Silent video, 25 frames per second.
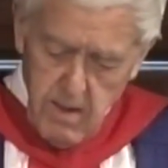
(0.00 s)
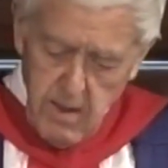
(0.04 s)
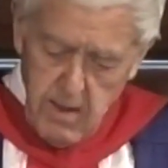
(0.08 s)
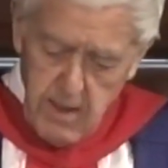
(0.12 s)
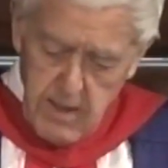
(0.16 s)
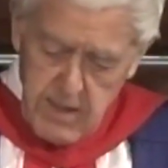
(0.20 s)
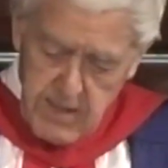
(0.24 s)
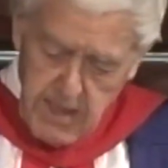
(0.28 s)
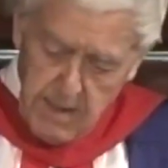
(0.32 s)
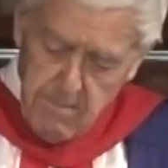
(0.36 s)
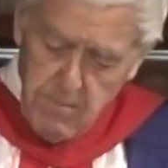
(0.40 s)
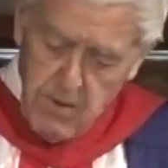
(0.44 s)

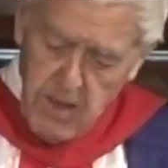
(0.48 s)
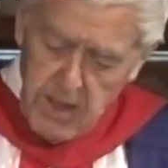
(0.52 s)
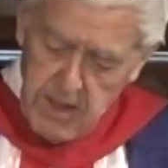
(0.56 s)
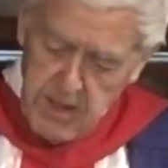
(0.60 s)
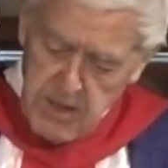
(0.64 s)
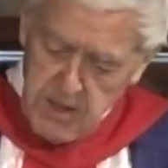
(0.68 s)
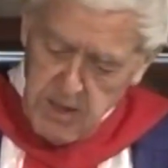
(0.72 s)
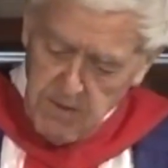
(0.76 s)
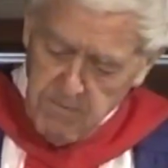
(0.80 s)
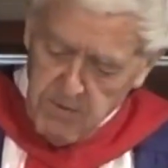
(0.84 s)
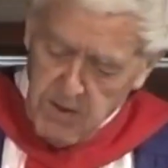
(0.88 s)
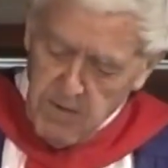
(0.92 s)
Some
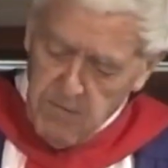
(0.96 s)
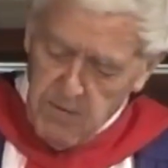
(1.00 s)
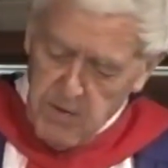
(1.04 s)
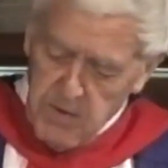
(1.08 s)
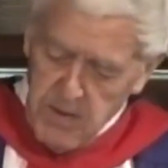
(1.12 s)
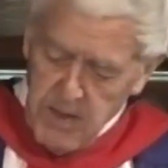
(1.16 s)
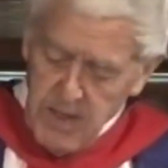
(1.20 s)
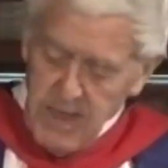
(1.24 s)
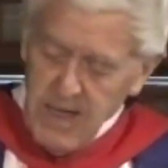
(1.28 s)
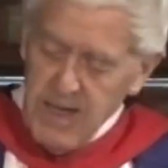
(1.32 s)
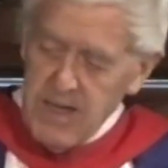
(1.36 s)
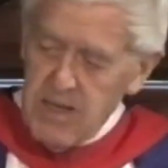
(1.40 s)
writers have given
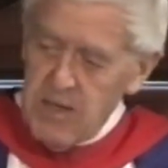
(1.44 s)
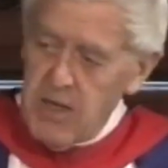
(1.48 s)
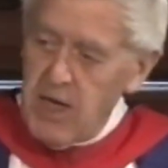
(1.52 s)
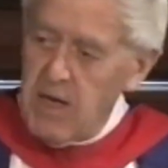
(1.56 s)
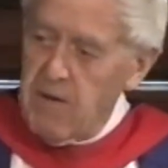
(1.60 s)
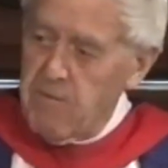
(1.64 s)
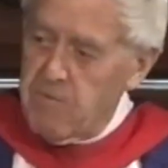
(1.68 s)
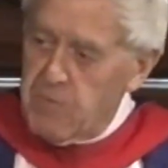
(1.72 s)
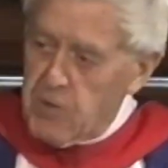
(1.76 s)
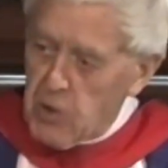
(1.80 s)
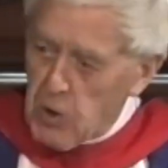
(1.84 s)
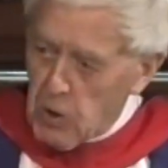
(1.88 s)
their
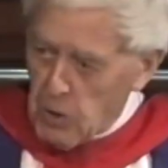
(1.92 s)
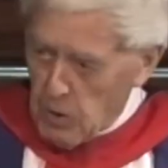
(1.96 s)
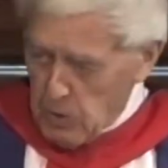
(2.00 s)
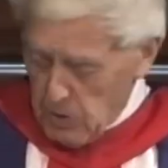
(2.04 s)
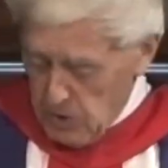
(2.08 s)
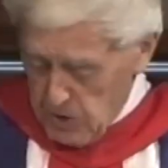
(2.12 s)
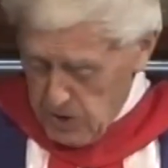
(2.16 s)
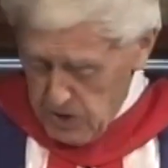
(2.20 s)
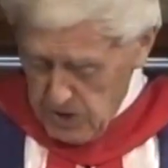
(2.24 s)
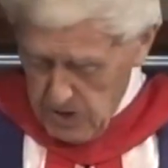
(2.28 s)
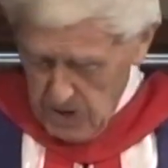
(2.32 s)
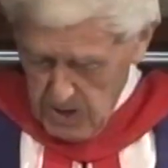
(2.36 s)

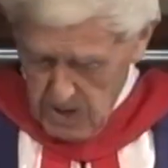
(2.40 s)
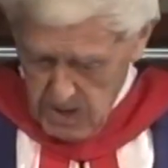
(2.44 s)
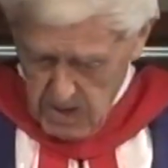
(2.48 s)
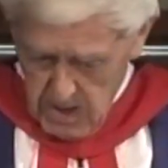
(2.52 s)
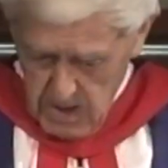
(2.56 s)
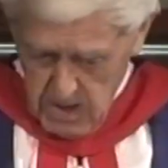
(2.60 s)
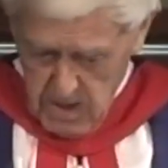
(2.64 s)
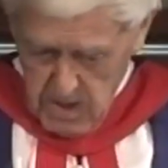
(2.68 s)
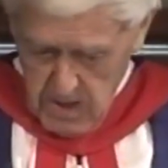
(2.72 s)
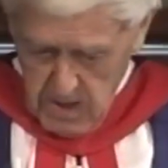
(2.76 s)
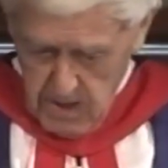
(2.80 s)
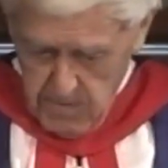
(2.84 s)
views
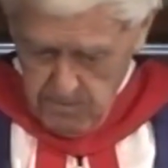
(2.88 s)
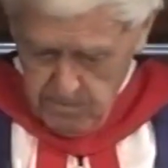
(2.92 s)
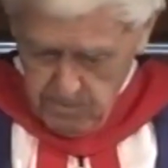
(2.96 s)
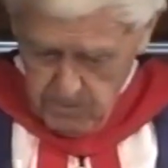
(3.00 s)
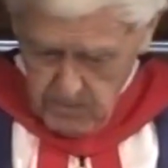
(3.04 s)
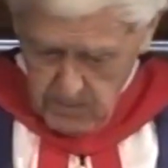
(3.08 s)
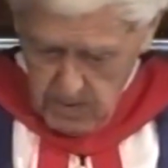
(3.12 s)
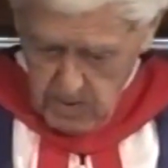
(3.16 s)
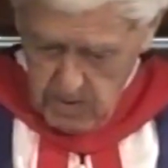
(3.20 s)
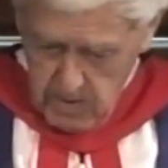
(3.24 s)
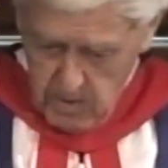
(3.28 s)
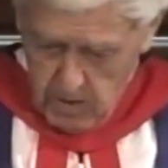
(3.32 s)

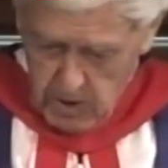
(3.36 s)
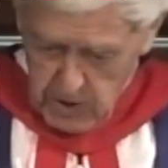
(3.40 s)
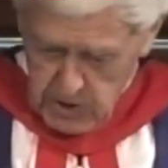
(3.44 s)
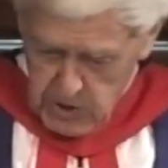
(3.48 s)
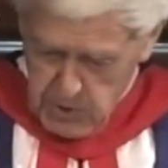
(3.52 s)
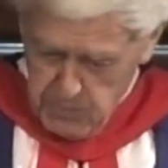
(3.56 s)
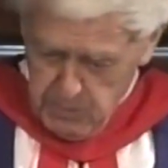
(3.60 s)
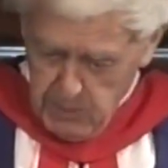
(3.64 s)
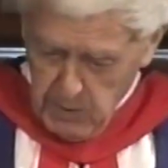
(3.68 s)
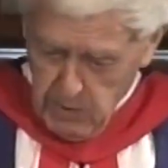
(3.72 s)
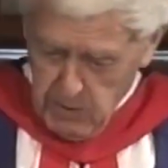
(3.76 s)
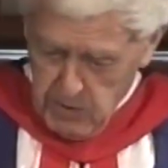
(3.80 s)
on
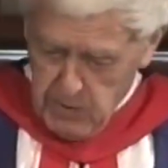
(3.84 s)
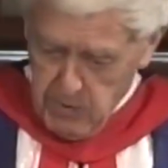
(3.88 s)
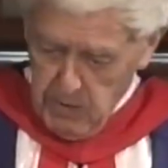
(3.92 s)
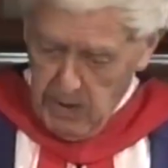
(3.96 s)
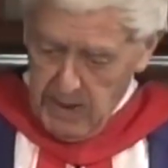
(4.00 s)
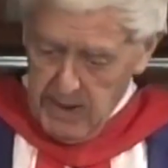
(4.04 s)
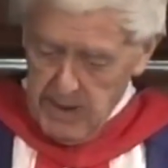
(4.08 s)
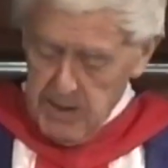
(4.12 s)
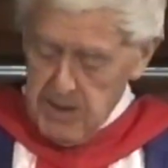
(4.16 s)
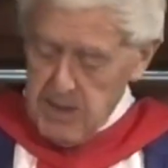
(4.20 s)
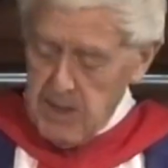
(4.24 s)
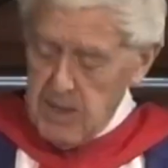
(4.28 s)

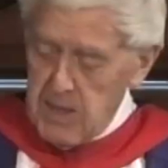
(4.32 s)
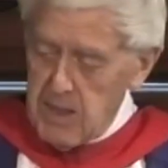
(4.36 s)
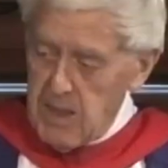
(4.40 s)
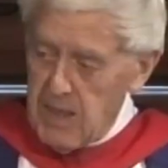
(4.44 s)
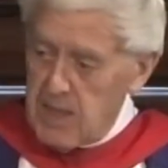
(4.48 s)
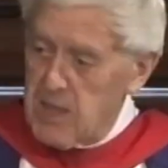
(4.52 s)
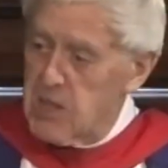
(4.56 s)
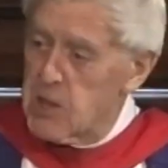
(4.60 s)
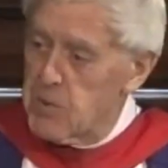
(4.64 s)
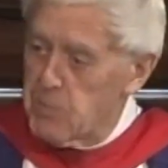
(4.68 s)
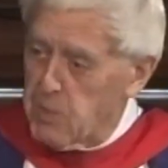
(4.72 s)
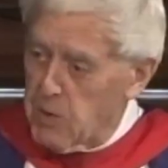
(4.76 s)
spirituality
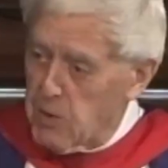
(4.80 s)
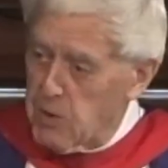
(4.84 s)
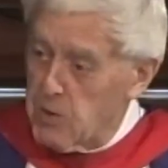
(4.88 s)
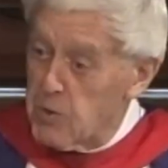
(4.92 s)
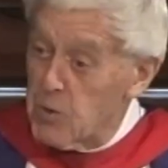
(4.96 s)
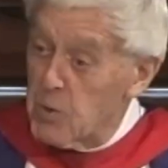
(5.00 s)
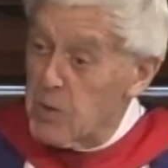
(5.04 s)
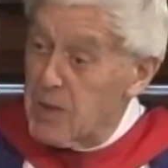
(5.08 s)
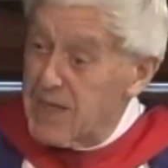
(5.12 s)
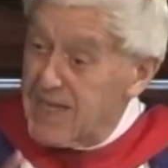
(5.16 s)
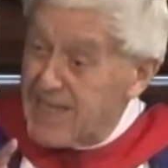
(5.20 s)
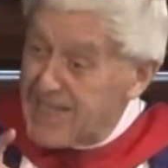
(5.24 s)
and
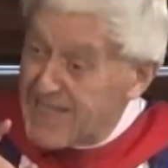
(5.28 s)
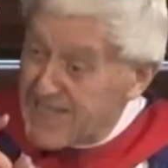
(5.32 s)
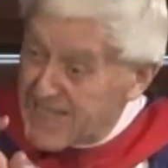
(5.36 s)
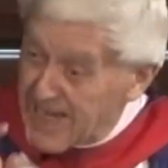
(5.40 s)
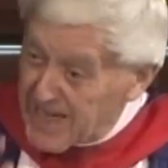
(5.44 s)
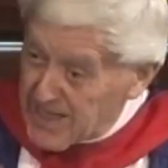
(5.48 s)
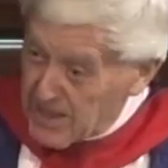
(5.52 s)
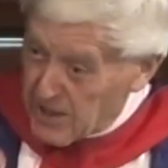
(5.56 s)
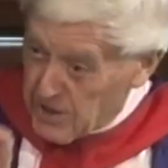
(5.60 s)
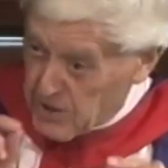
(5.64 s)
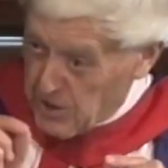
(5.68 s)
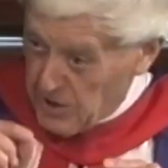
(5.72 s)
spiritual
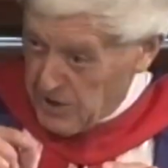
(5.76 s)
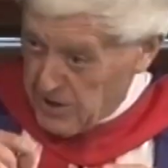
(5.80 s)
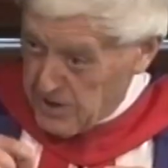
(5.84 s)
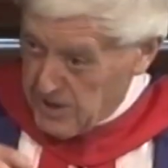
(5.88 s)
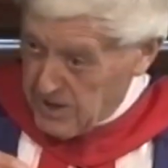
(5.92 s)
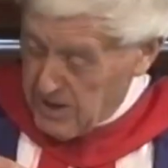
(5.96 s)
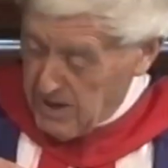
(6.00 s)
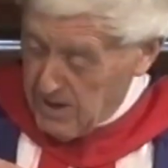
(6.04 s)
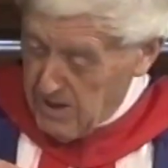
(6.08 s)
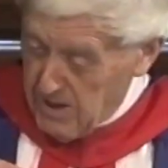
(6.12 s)
intelligence.